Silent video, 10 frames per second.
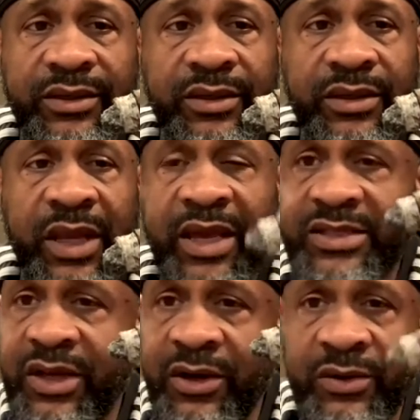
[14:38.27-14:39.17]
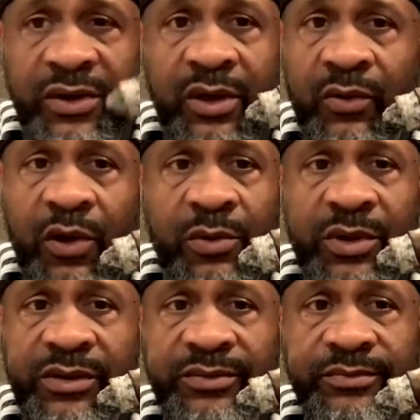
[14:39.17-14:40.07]
Nice earthy aroma.
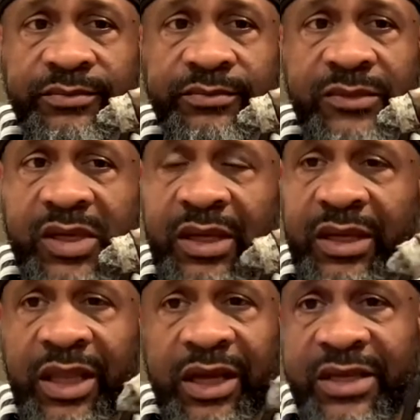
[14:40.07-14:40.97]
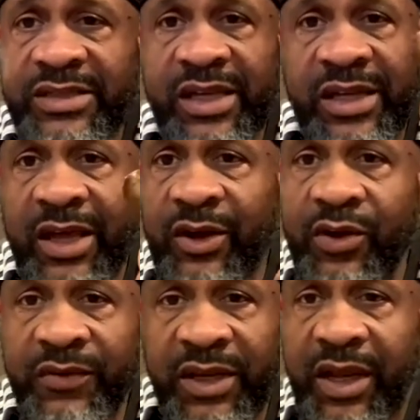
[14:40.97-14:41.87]
Like I say, not
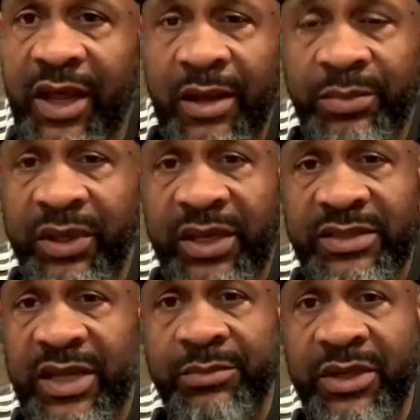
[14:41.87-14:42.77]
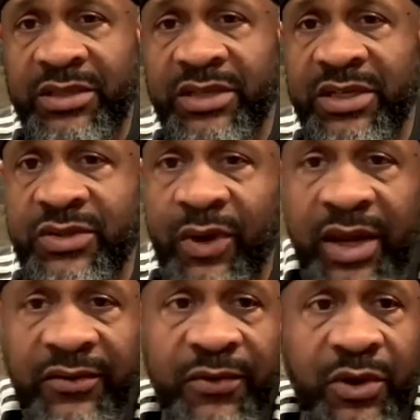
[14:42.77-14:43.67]
overly complex. I mean, just
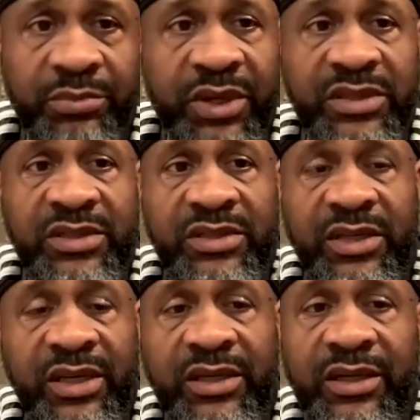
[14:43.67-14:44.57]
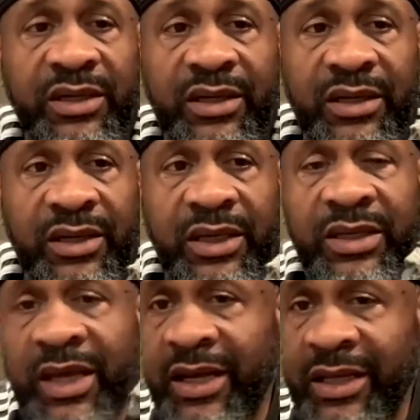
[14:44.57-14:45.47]
right for a budget stick. And you
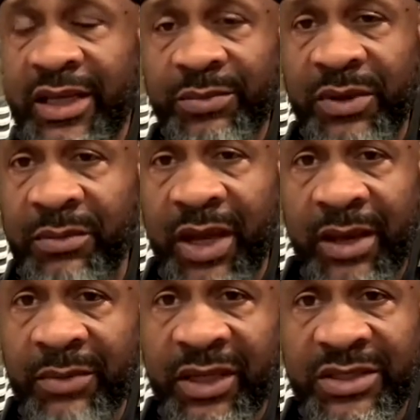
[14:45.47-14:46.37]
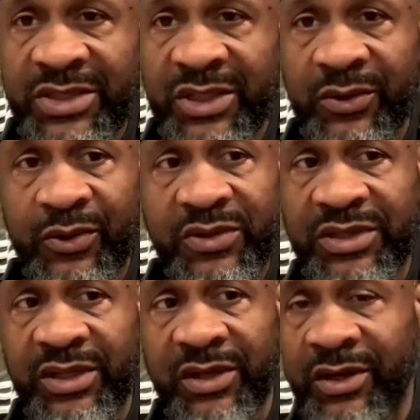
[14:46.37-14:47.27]
got to keep in mind, man, it's General
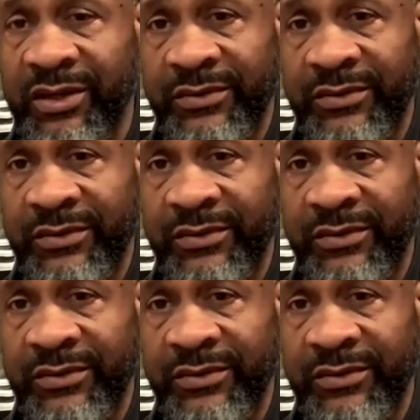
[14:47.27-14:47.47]
Cigar.